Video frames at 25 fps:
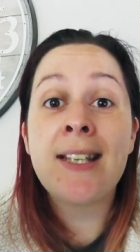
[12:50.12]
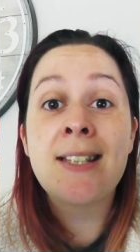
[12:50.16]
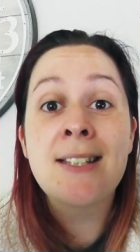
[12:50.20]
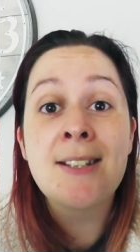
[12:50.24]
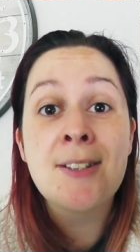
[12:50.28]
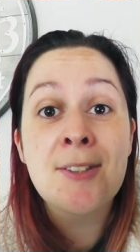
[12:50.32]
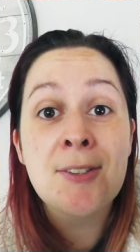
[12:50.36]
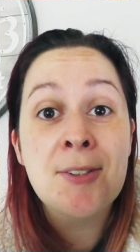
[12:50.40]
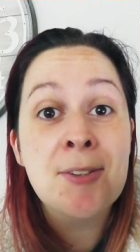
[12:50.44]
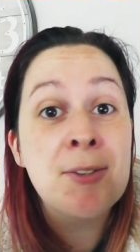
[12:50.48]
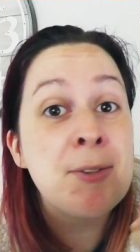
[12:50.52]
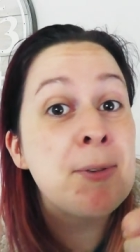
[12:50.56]
this
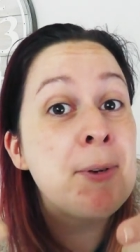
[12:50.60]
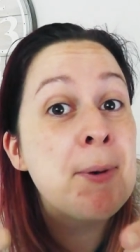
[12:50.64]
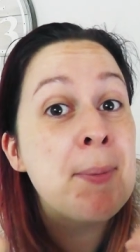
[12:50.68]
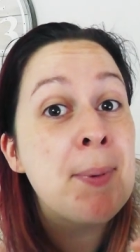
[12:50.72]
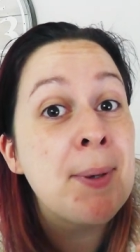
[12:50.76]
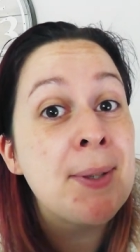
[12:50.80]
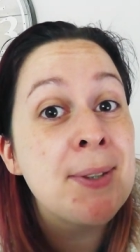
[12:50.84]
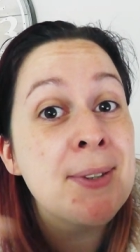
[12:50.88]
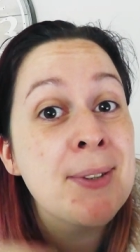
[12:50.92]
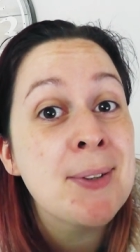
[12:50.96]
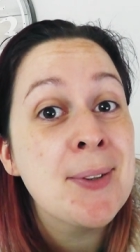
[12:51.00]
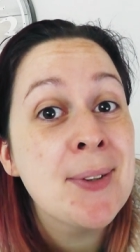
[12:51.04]
doesn't go up
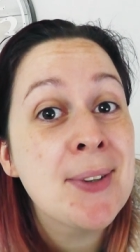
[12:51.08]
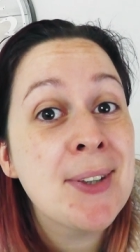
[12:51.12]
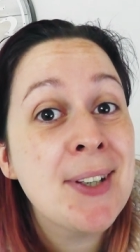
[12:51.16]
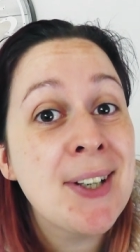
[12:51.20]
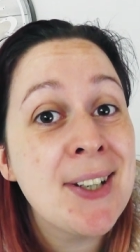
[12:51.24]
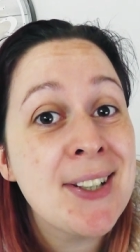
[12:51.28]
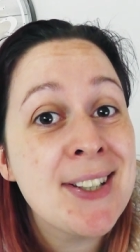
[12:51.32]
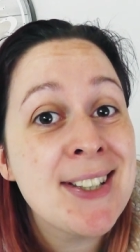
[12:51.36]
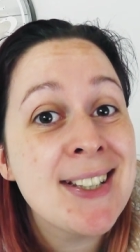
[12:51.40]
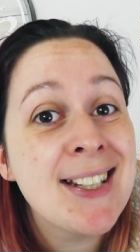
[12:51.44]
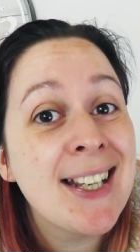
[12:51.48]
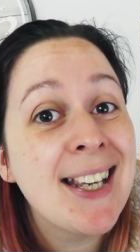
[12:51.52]
until
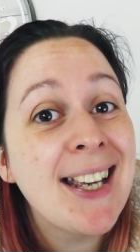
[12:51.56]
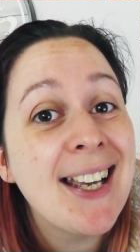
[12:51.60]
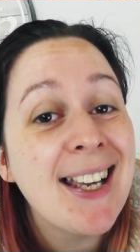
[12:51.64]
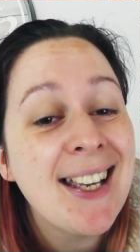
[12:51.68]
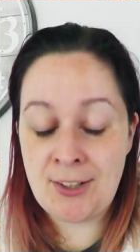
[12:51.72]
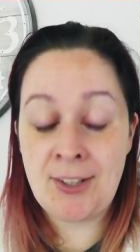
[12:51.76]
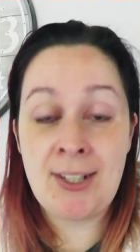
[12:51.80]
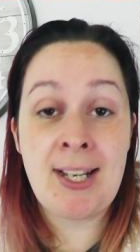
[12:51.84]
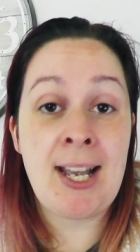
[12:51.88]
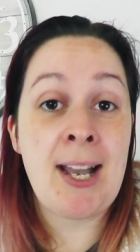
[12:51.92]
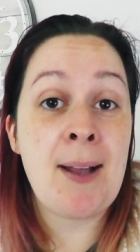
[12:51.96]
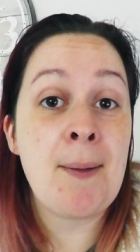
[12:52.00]
Thursday.
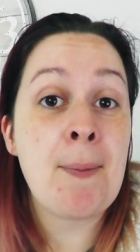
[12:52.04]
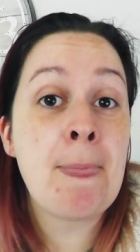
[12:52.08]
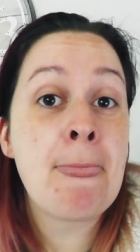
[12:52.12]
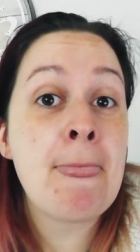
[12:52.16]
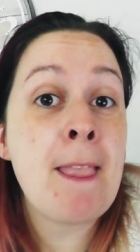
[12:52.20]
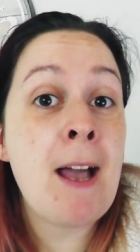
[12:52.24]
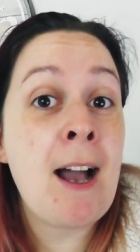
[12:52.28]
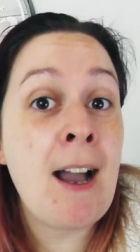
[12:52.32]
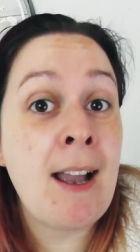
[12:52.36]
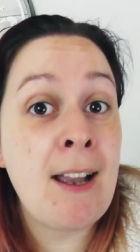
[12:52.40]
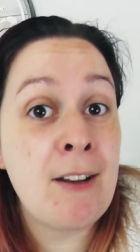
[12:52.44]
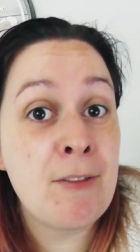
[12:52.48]
So yeah,
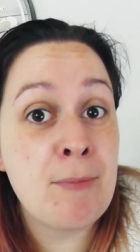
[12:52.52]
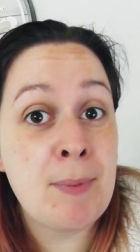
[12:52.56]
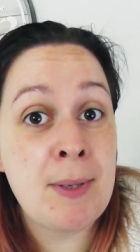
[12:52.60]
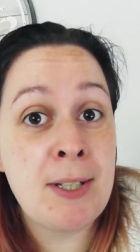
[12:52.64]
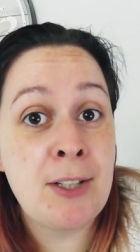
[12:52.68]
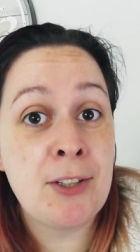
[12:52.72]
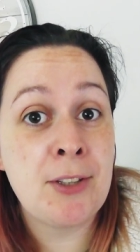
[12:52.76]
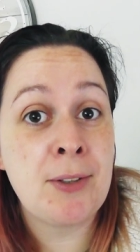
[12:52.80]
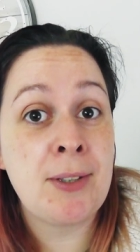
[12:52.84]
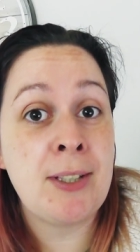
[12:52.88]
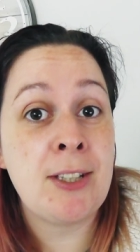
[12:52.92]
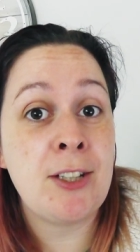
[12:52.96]
I have
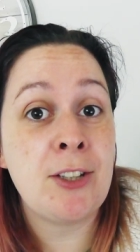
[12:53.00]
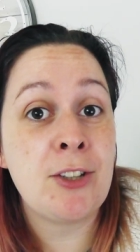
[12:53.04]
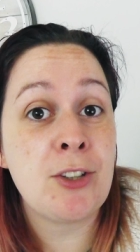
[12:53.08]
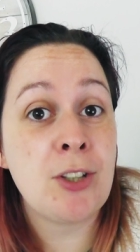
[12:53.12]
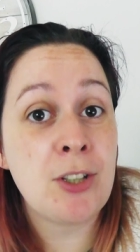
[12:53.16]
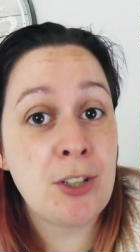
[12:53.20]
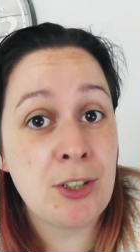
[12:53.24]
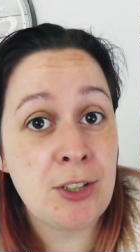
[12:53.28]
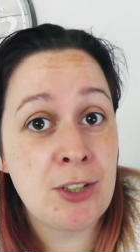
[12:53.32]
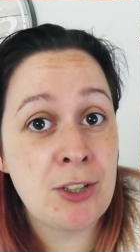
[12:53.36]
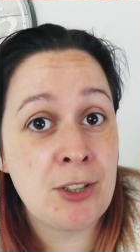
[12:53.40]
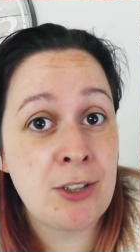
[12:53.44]
been doing the
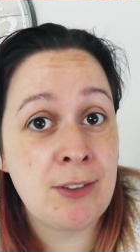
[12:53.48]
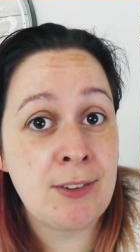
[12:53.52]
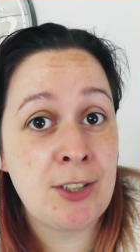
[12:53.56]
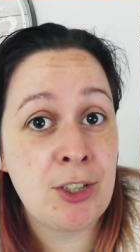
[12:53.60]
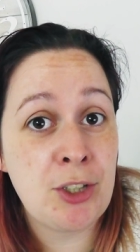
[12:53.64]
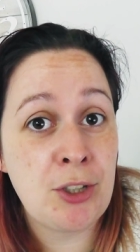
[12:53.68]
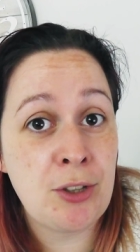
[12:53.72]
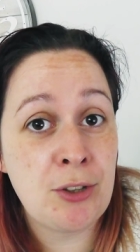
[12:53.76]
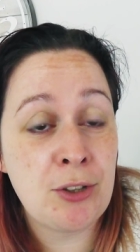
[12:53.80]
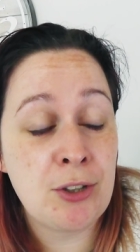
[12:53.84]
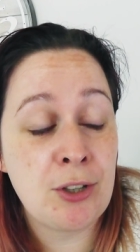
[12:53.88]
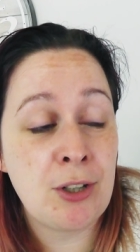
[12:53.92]
Toy Story
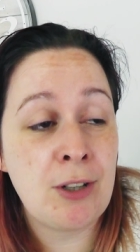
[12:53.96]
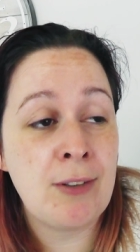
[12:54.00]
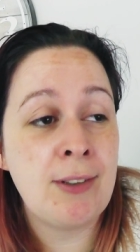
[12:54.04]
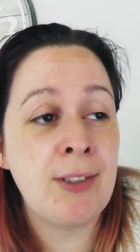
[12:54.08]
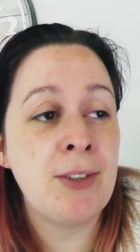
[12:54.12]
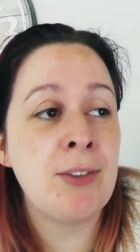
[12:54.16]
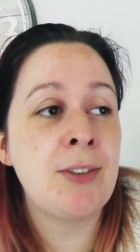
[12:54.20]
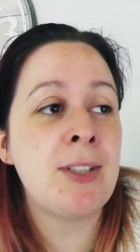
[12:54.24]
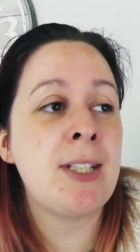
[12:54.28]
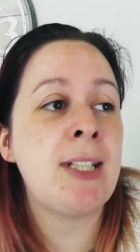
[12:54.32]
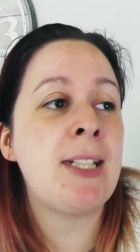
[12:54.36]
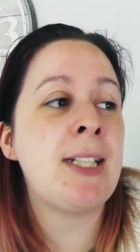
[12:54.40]

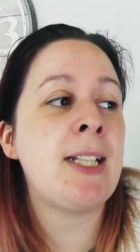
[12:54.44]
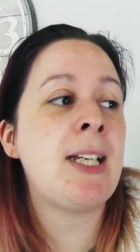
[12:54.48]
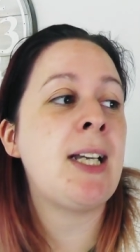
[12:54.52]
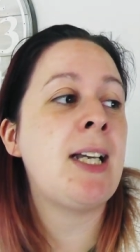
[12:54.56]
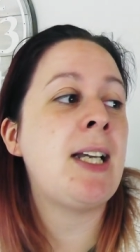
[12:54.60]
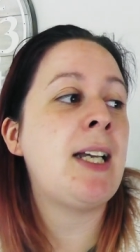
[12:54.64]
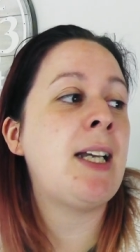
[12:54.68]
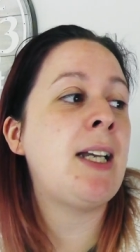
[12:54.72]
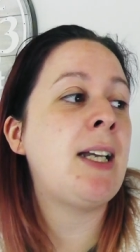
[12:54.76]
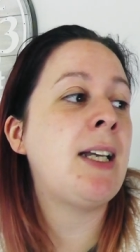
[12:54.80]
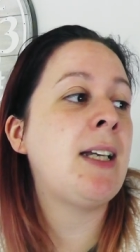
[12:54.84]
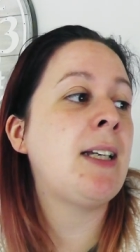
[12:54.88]
tutorial
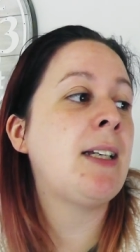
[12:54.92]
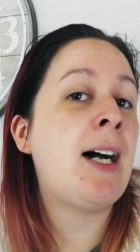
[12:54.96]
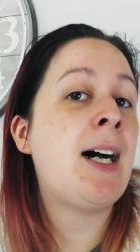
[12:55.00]
today.